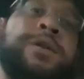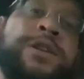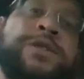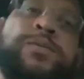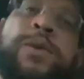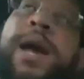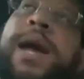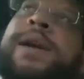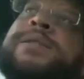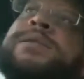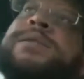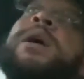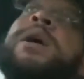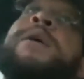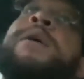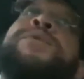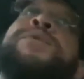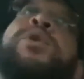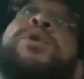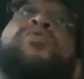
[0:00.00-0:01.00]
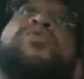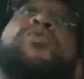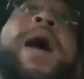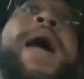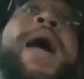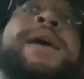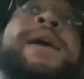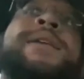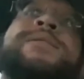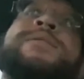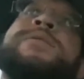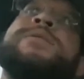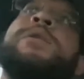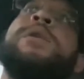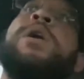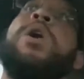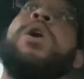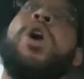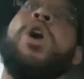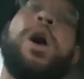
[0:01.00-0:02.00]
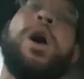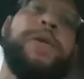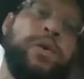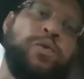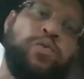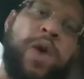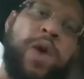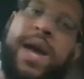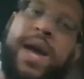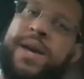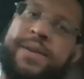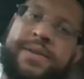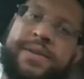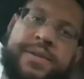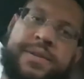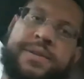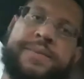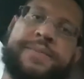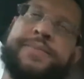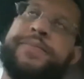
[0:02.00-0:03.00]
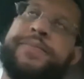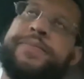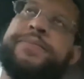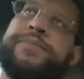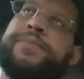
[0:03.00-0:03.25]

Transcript: down these ranks. The ranks are the ranks.